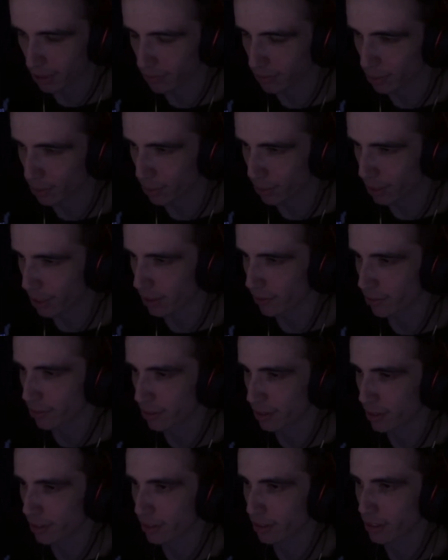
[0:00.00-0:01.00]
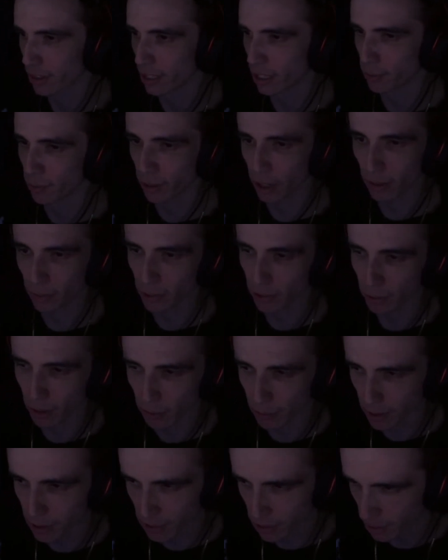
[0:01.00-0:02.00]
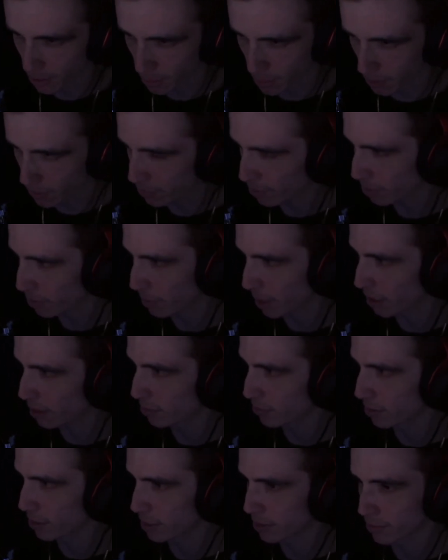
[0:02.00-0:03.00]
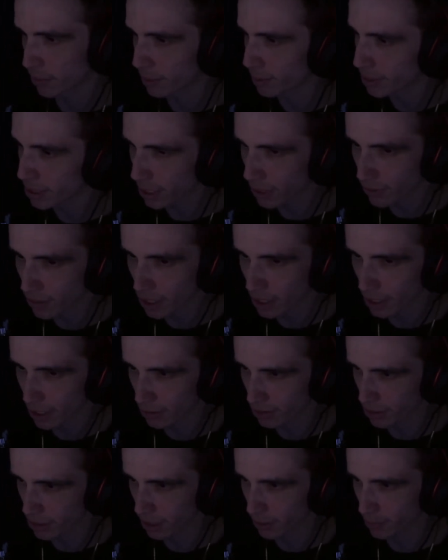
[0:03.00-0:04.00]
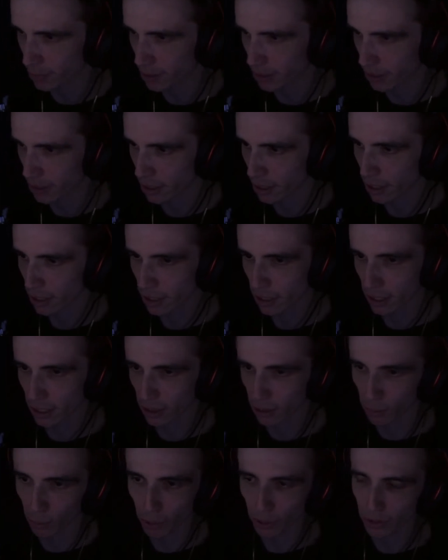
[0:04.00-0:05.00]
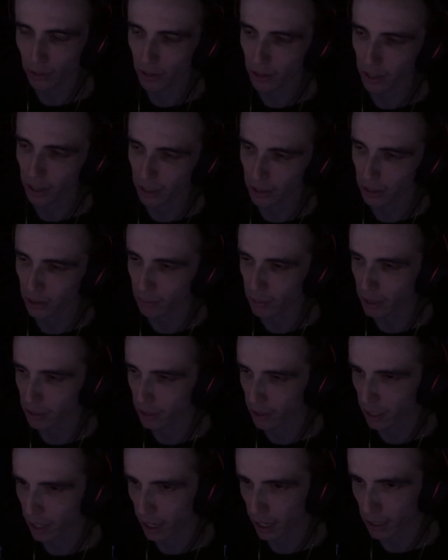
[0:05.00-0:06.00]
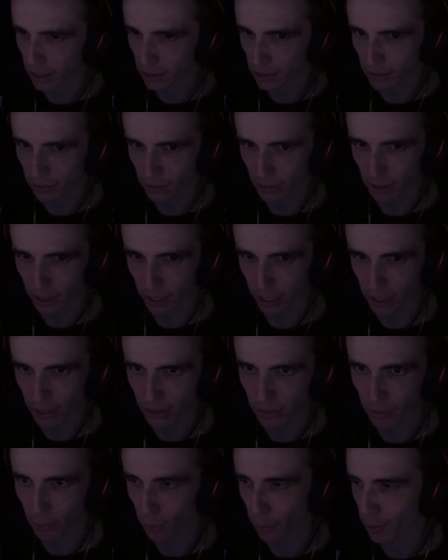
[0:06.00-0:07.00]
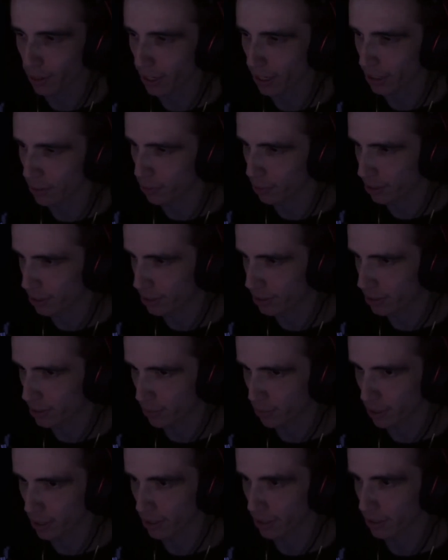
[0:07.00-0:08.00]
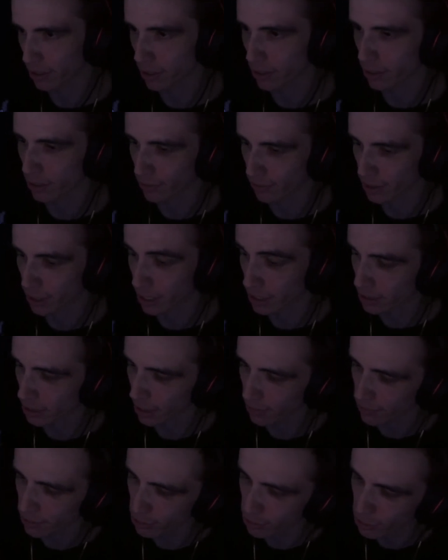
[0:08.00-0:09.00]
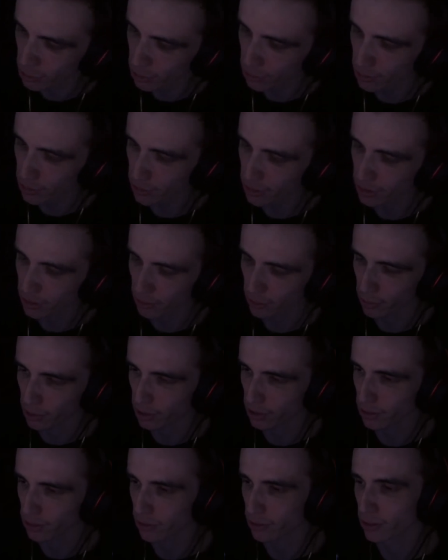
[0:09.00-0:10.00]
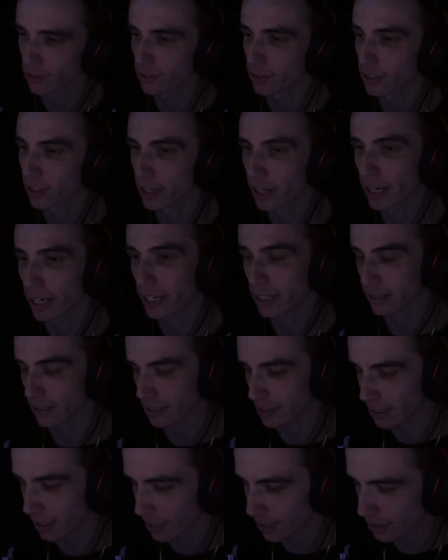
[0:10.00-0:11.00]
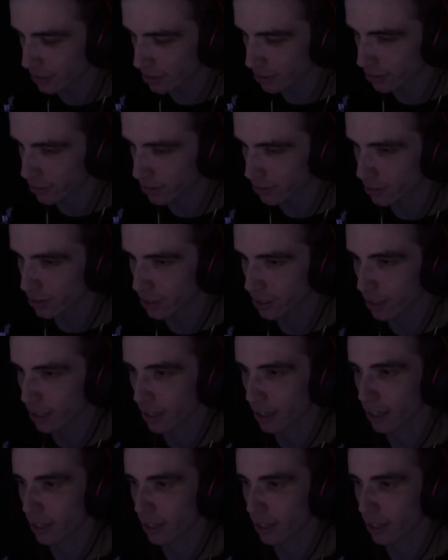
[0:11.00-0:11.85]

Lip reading: a full recovery. He probably won't be streaming for about a week, maybe 7 days or something. He'll more than likely be in a cast for the next 4 to 8 weeks, depending on if he has to have 2 surgeries or 1 surgery, because a second surgery